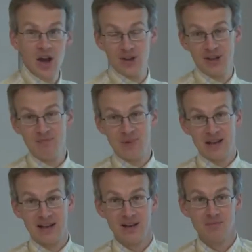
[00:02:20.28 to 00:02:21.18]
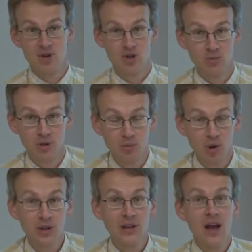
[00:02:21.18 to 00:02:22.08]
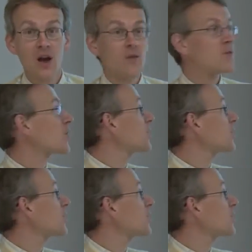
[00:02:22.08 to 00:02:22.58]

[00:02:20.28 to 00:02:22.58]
a typical measurement model for